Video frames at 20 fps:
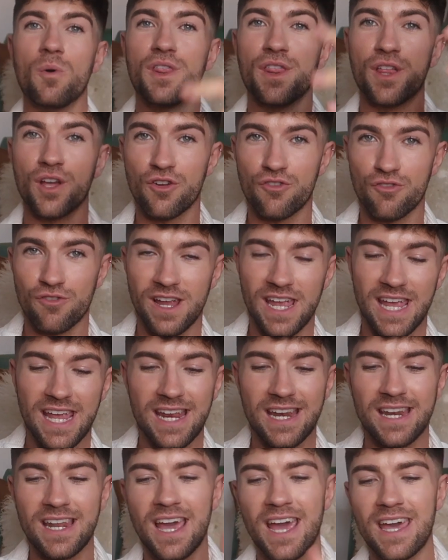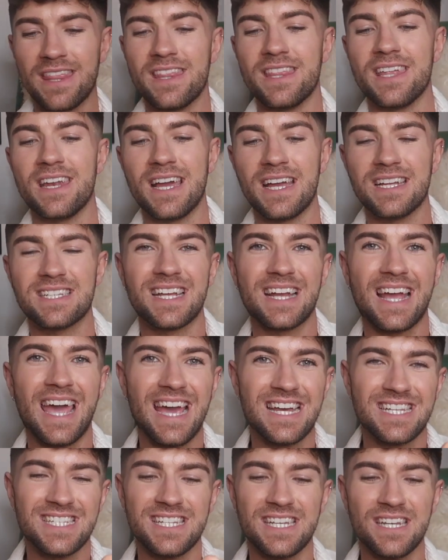with the green and the nice like
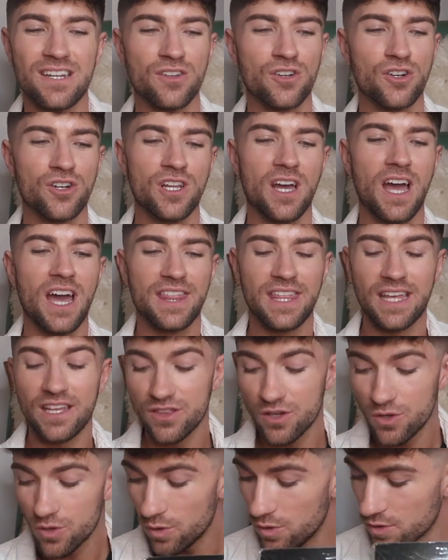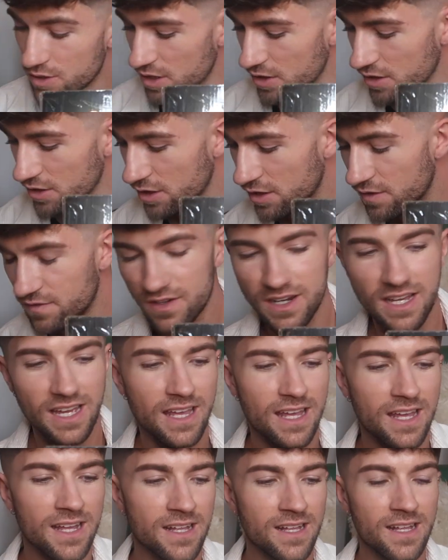Hessian colour, I think the gold will look
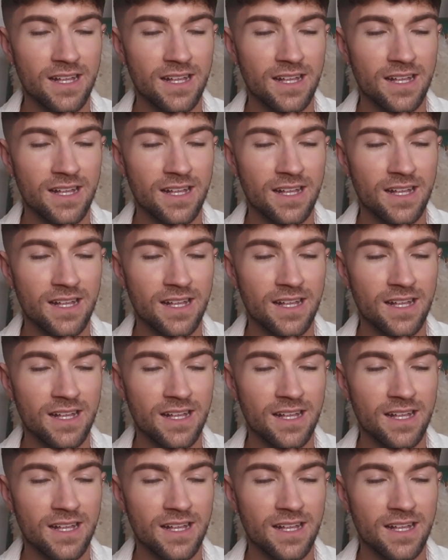lovely.